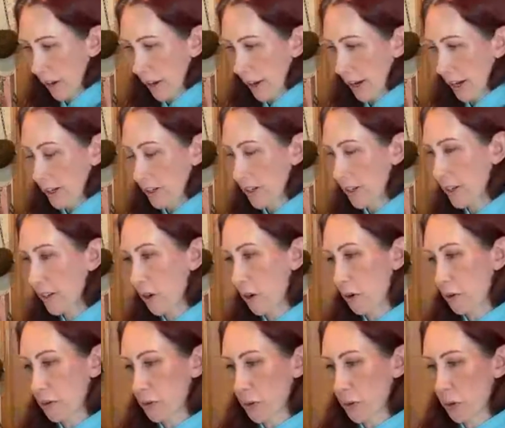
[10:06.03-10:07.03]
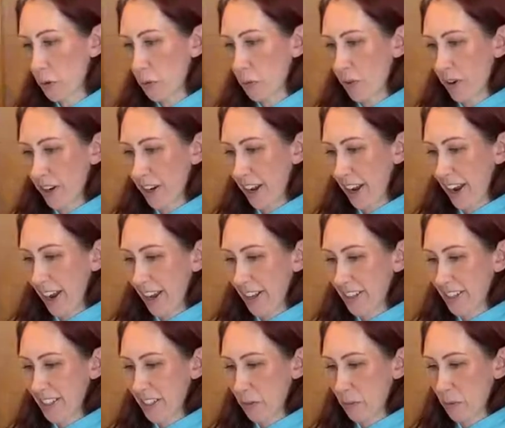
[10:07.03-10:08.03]
I did also want to add
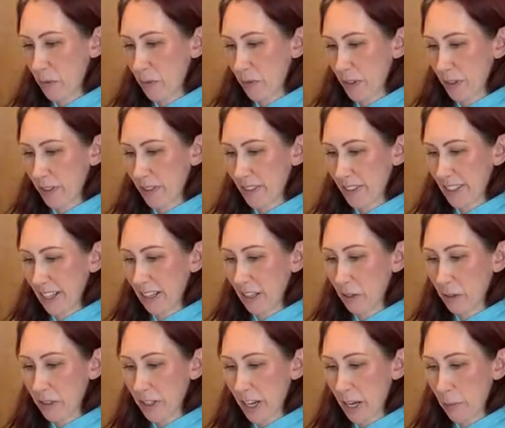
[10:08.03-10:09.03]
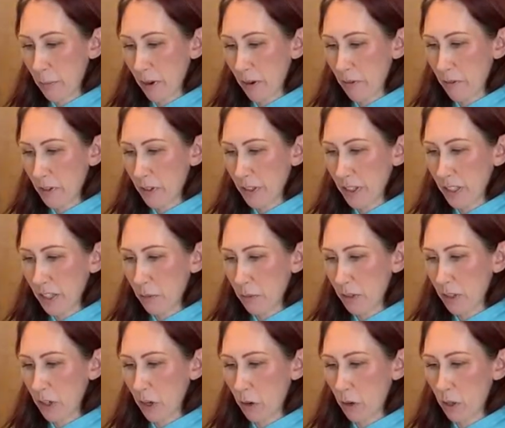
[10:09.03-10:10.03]
some of this cello tape. I feel like it would
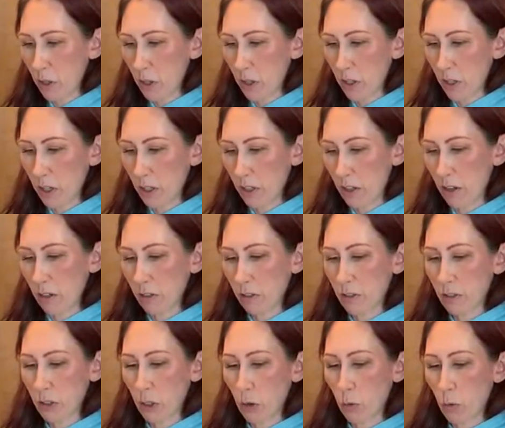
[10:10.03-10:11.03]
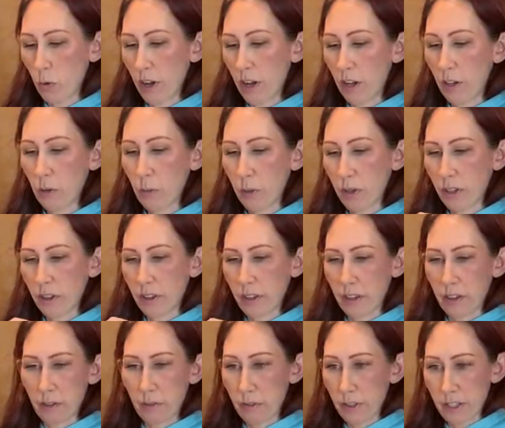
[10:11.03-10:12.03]
go along so well with a
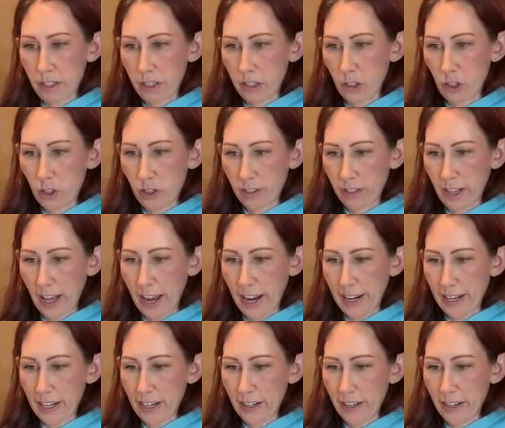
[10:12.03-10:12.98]
vintage slide.